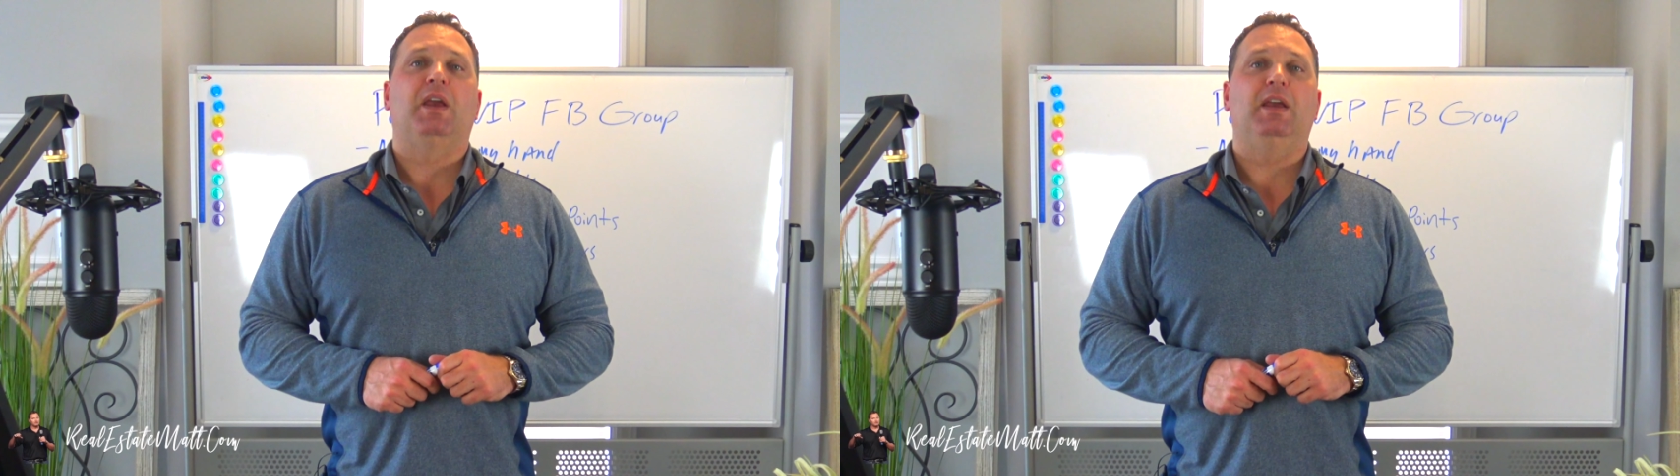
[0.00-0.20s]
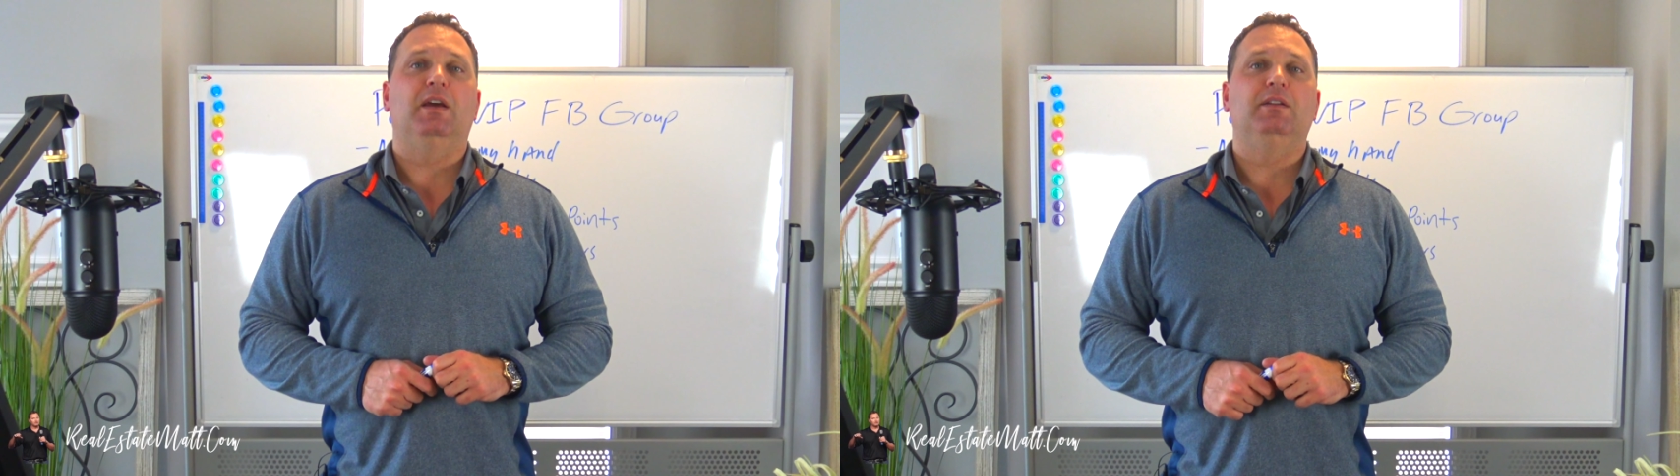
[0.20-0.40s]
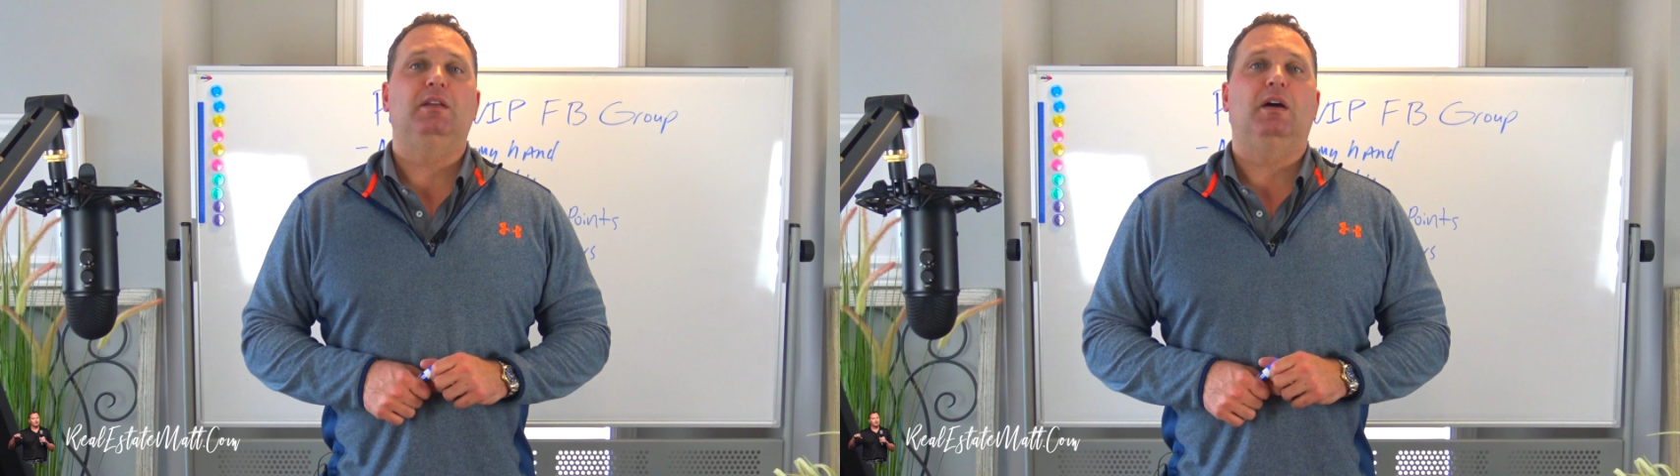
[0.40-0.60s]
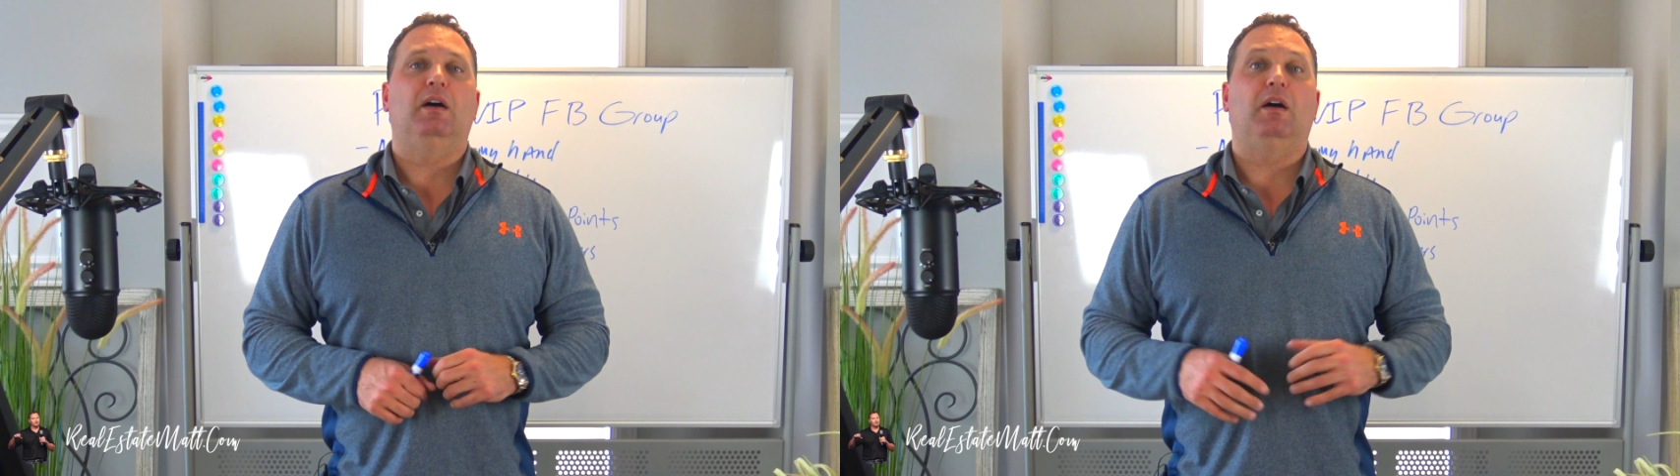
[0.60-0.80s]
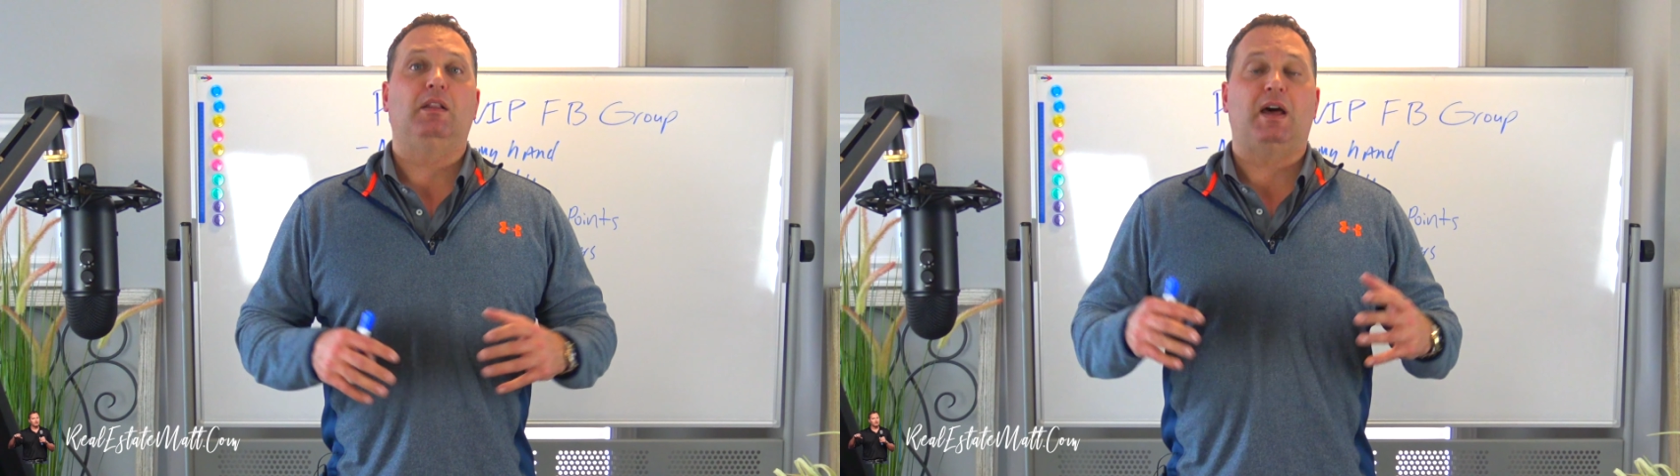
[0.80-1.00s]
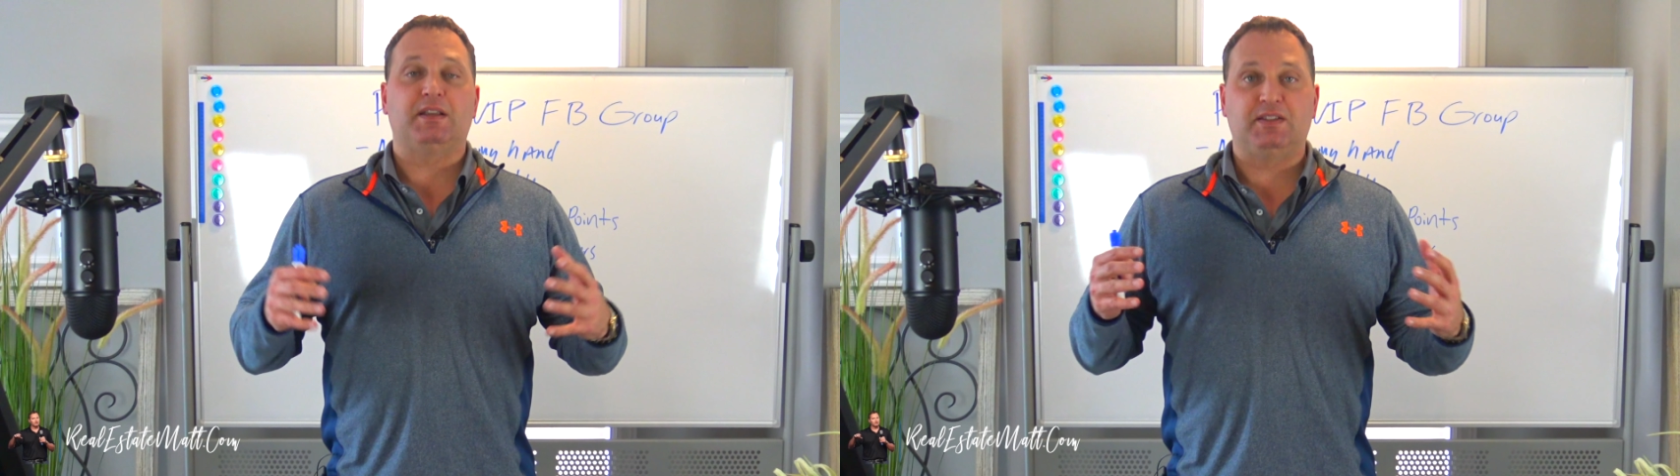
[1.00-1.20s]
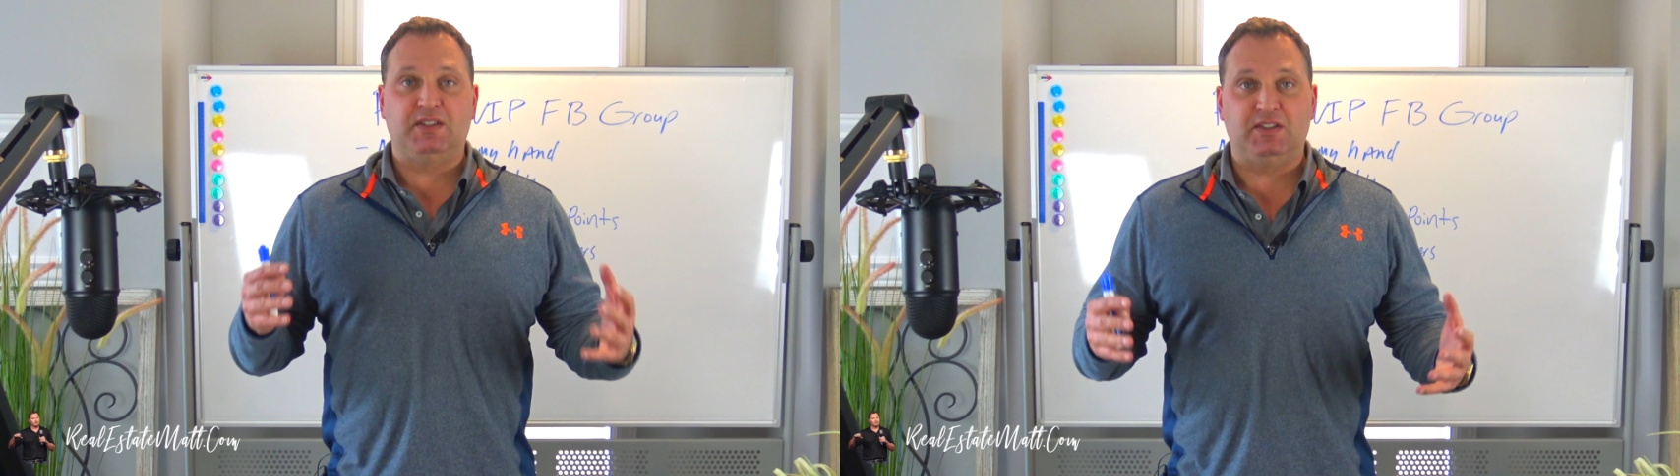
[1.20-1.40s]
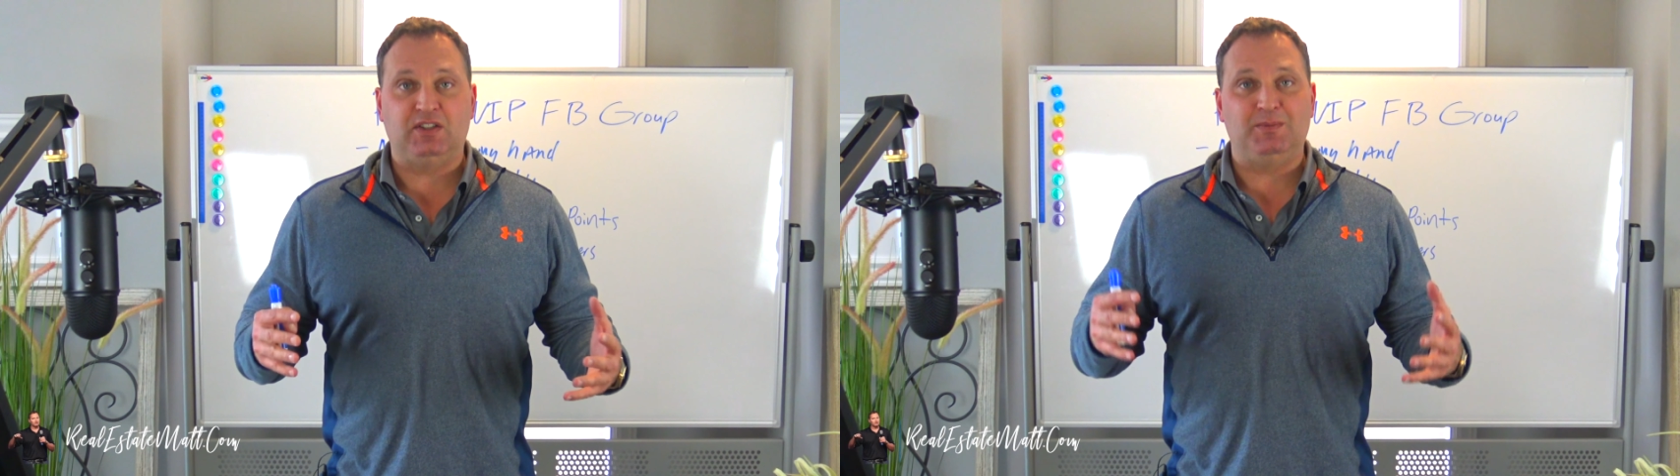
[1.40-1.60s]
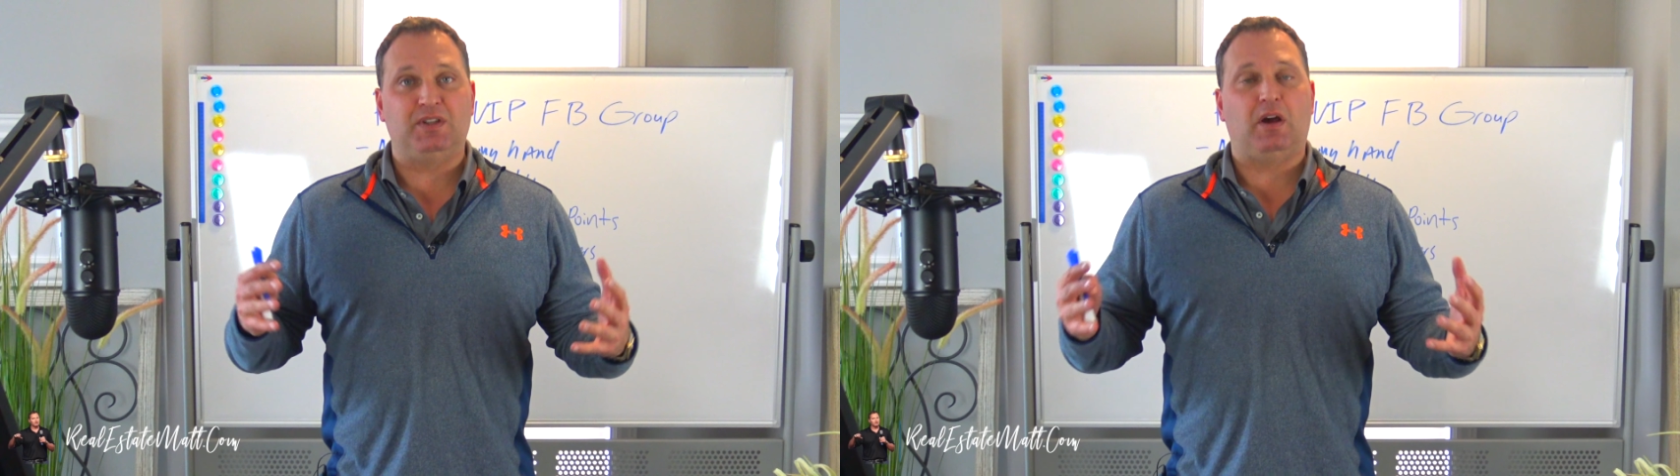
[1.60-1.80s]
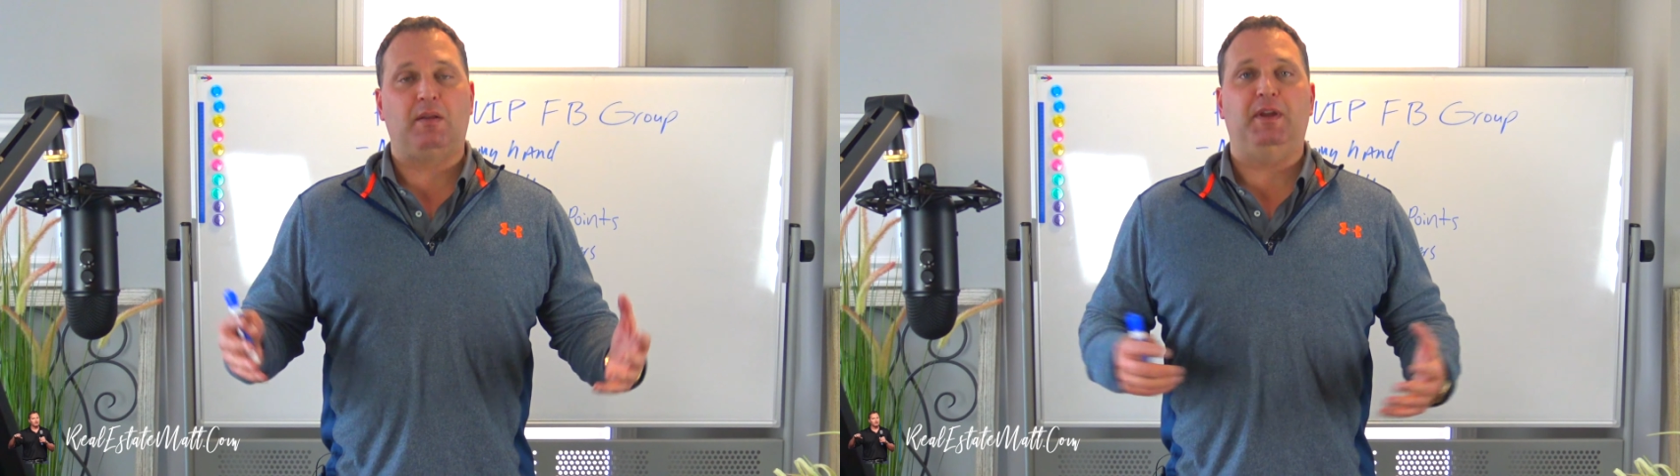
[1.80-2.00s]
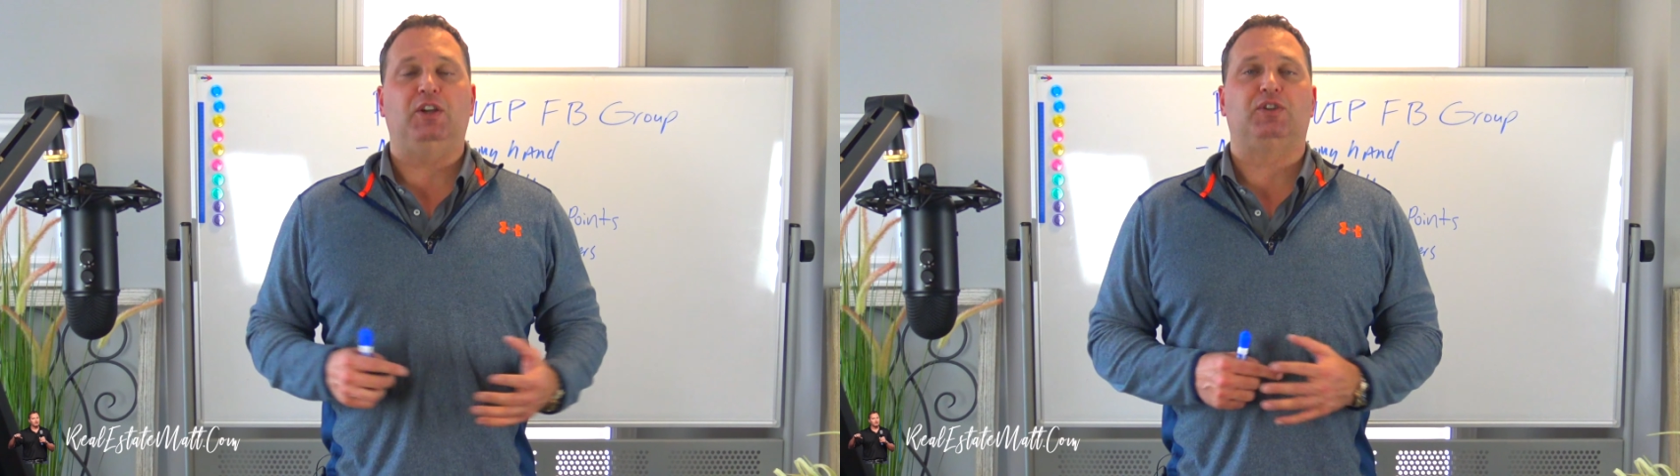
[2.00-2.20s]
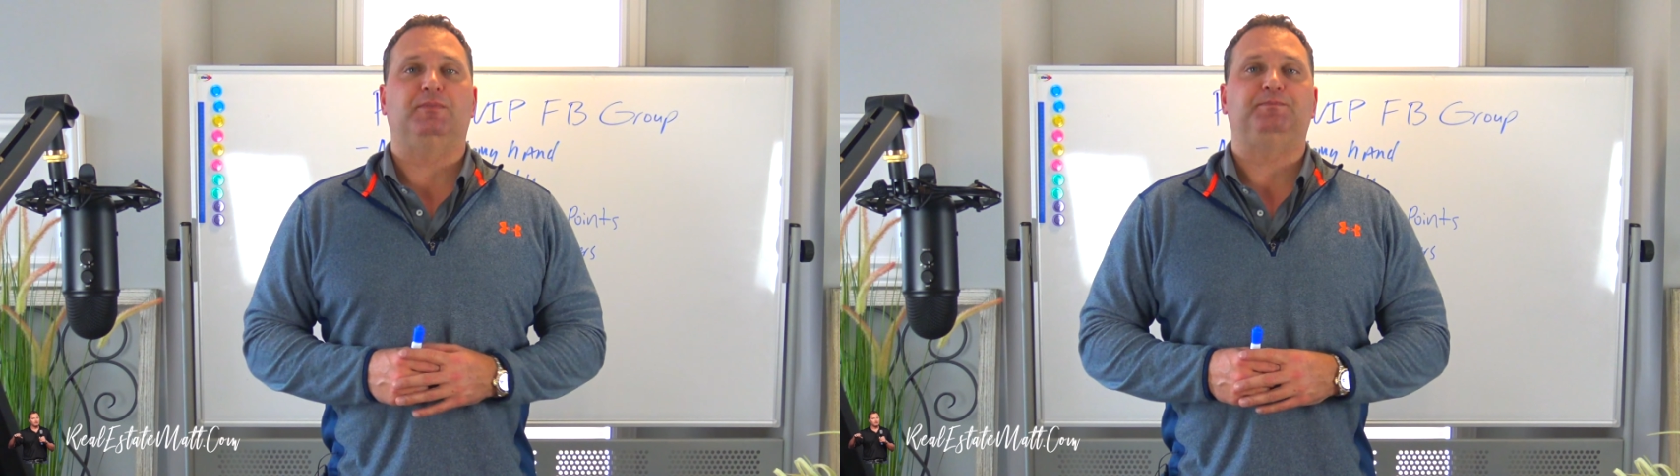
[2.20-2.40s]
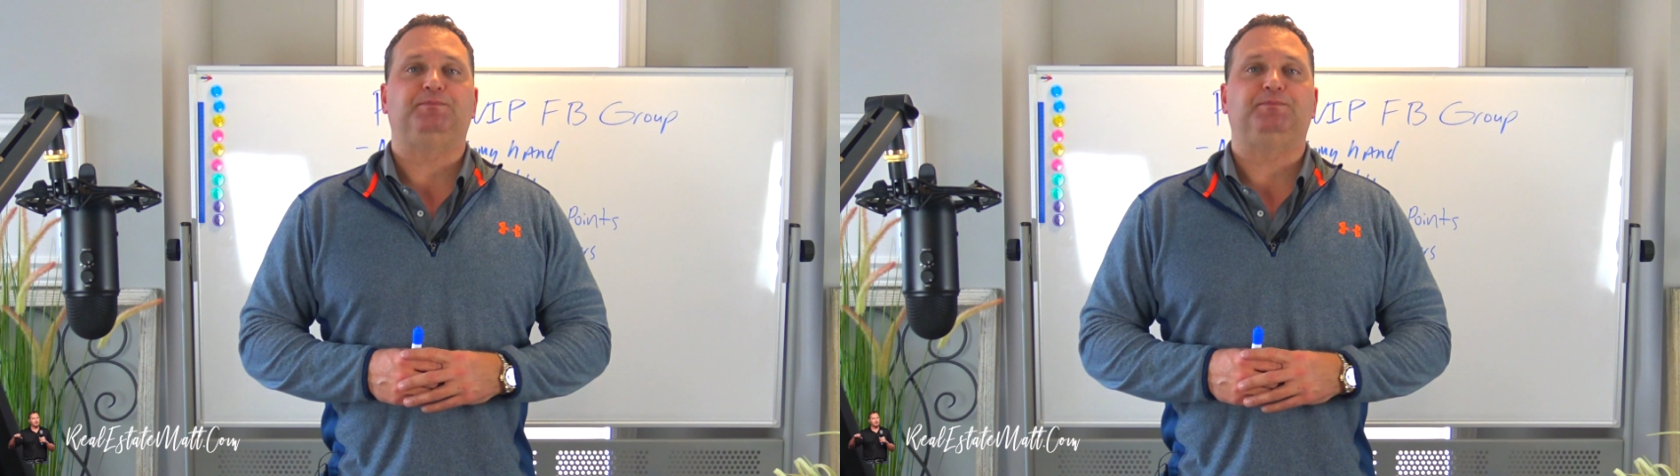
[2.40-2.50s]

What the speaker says: and a lot of systems and automation.